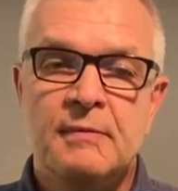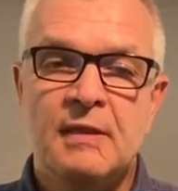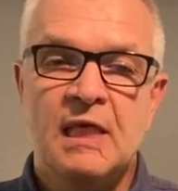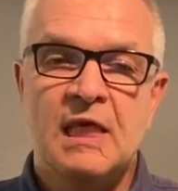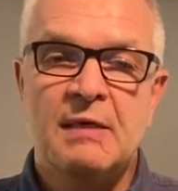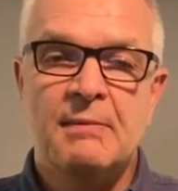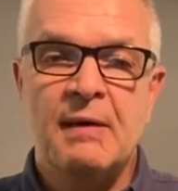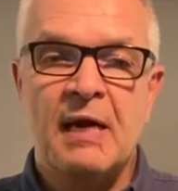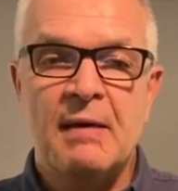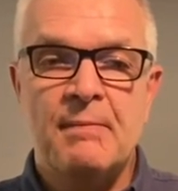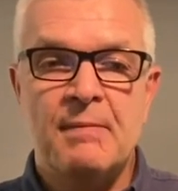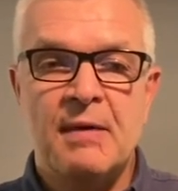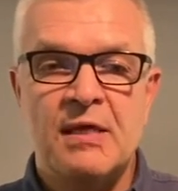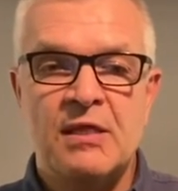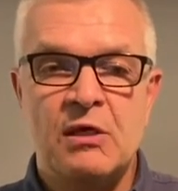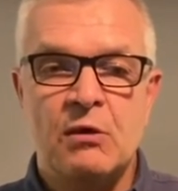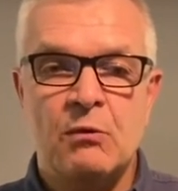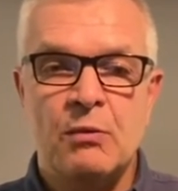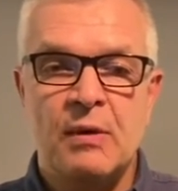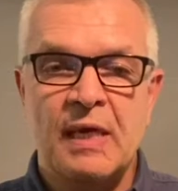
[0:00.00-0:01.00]
It might mean
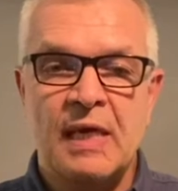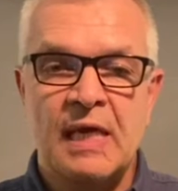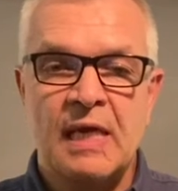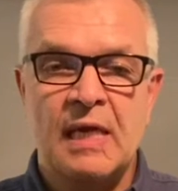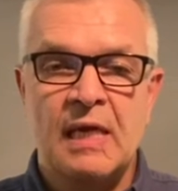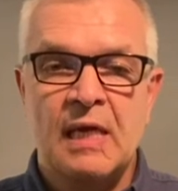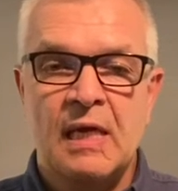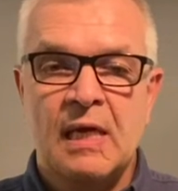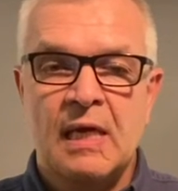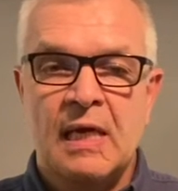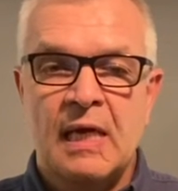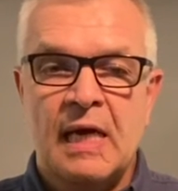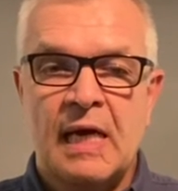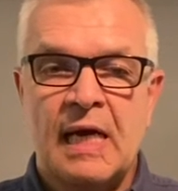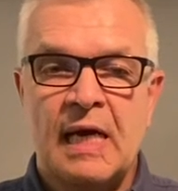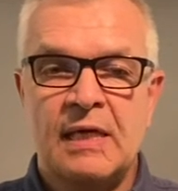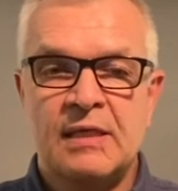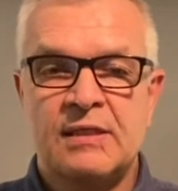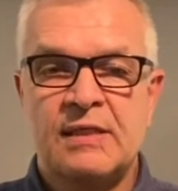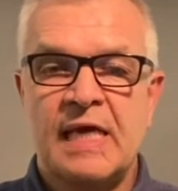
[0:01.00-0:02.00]
that we
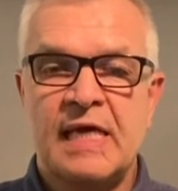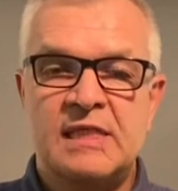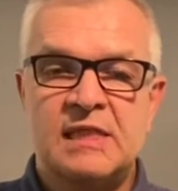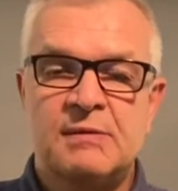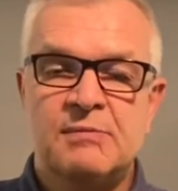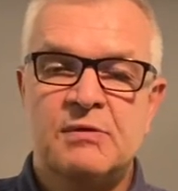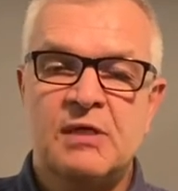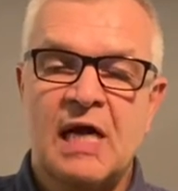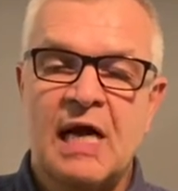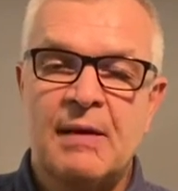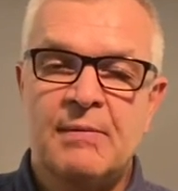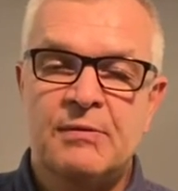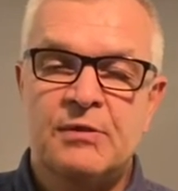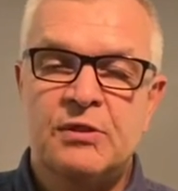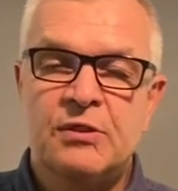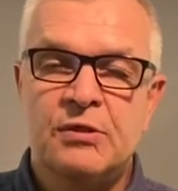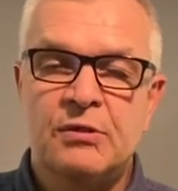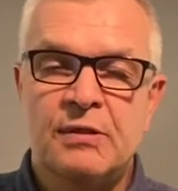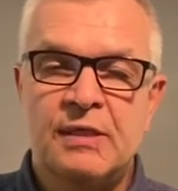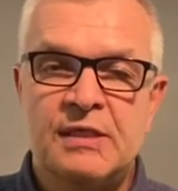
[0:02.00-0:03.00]
uh, take some time
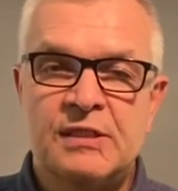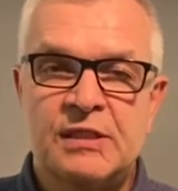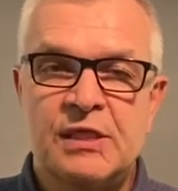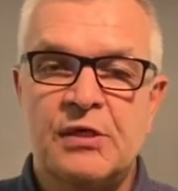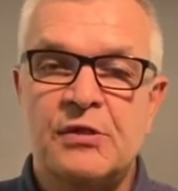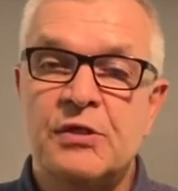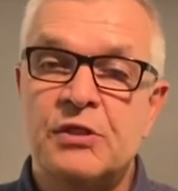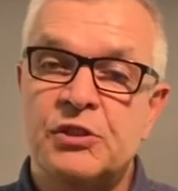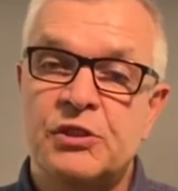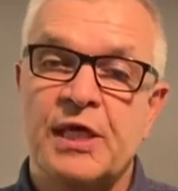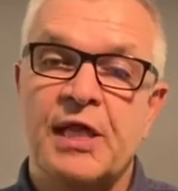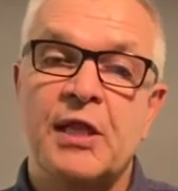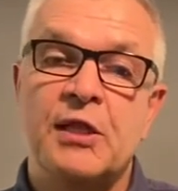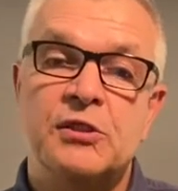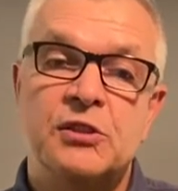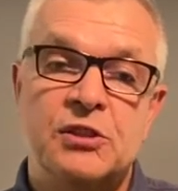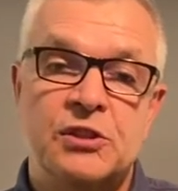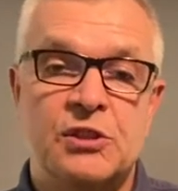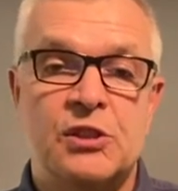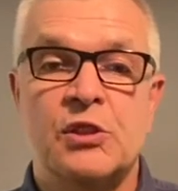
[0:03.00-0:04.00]
to consider the
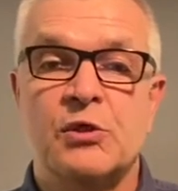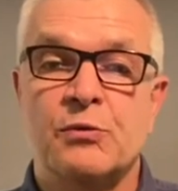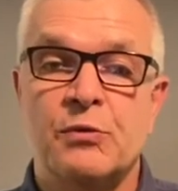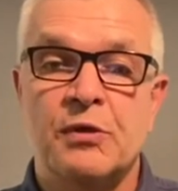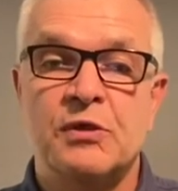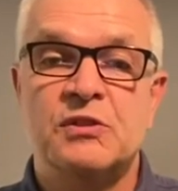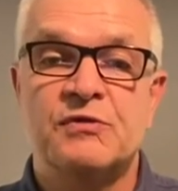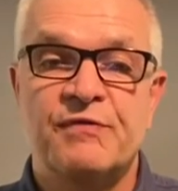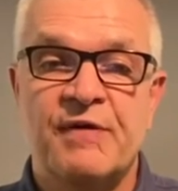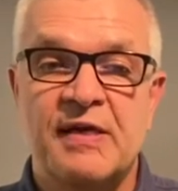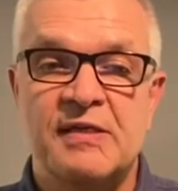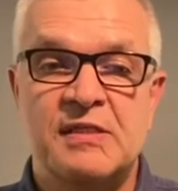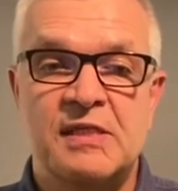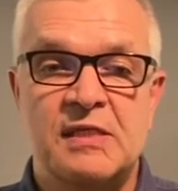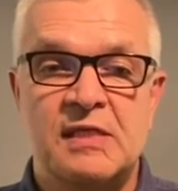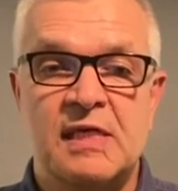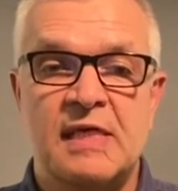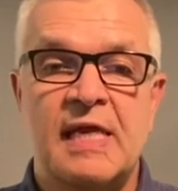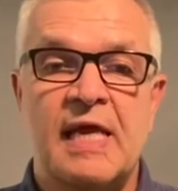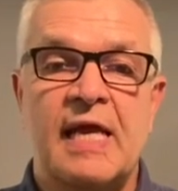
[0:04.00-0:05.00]
challenges the world's facing
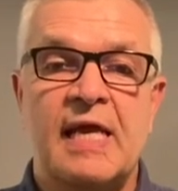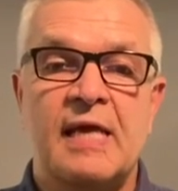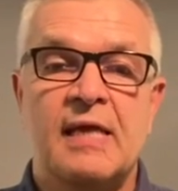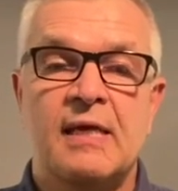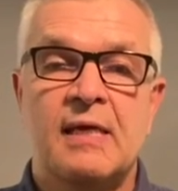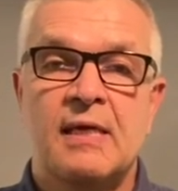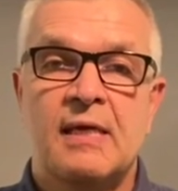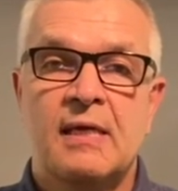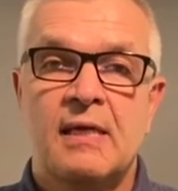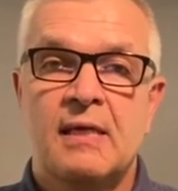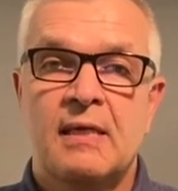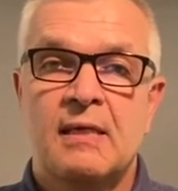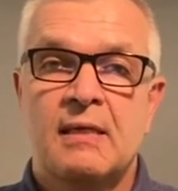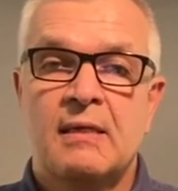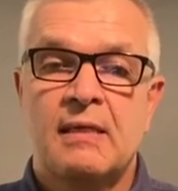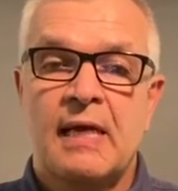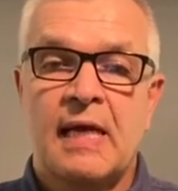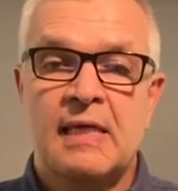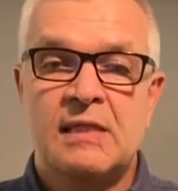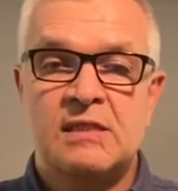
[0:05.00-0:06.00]
today
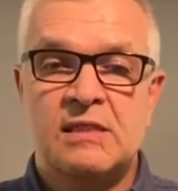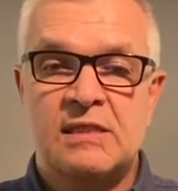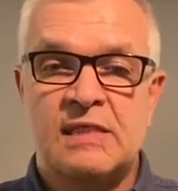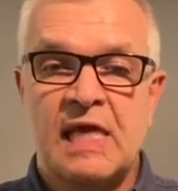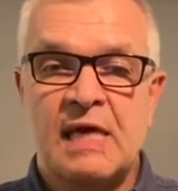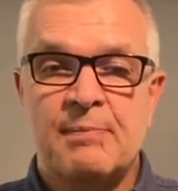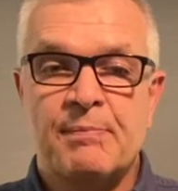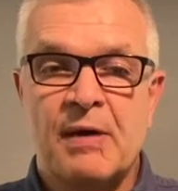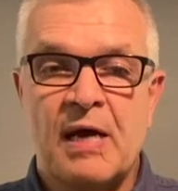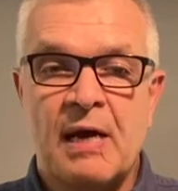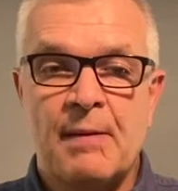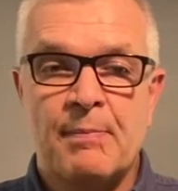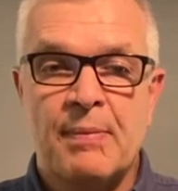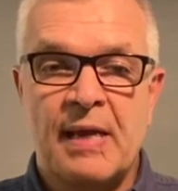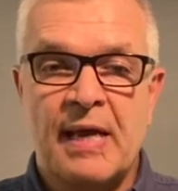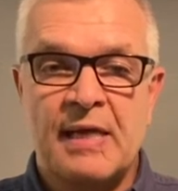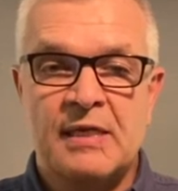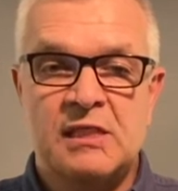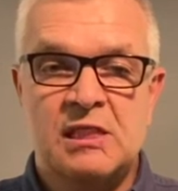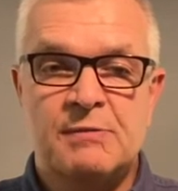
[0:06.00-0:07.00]
and step up
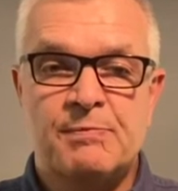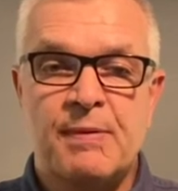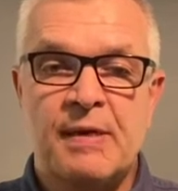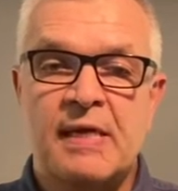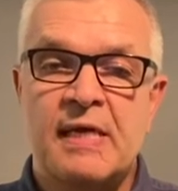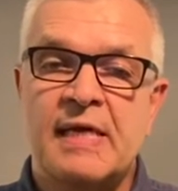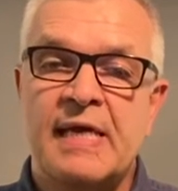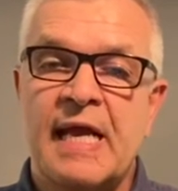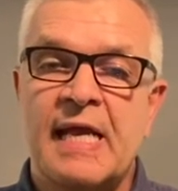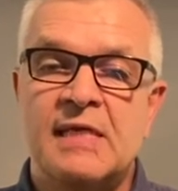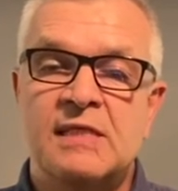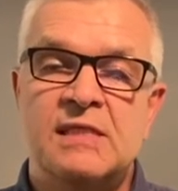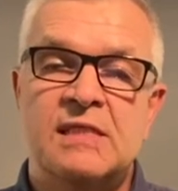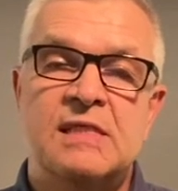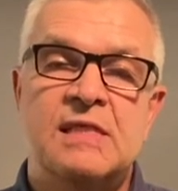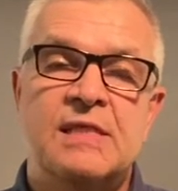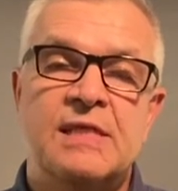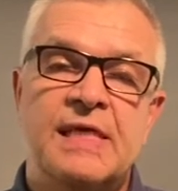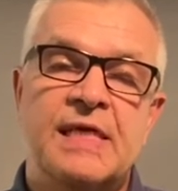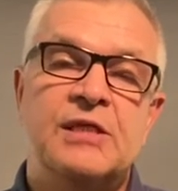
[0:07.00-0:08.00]
and speak
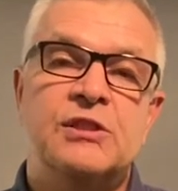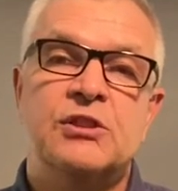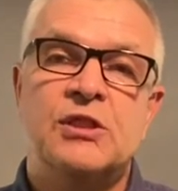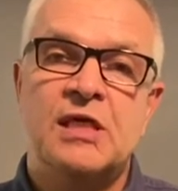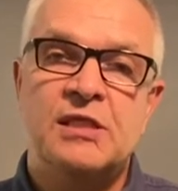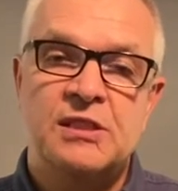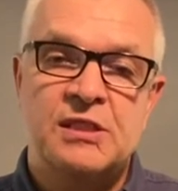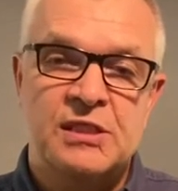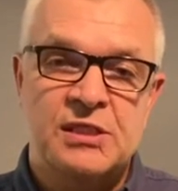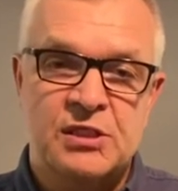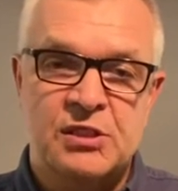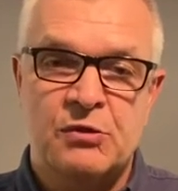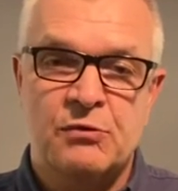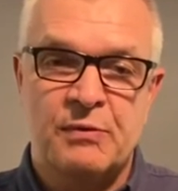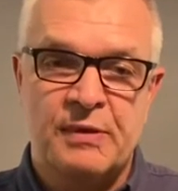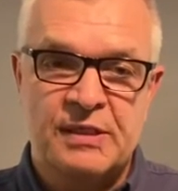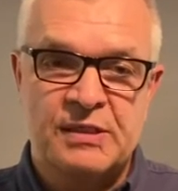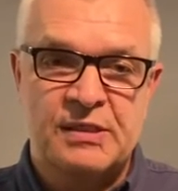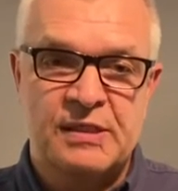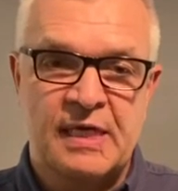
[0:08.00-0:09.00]
against the injustice that
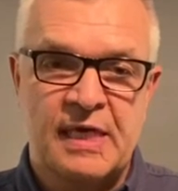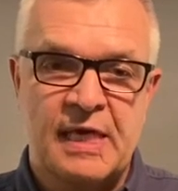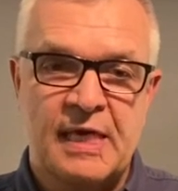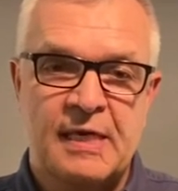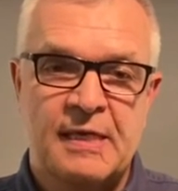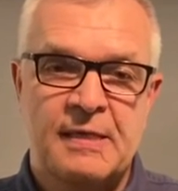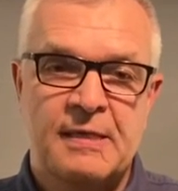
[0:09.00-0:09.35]
we see.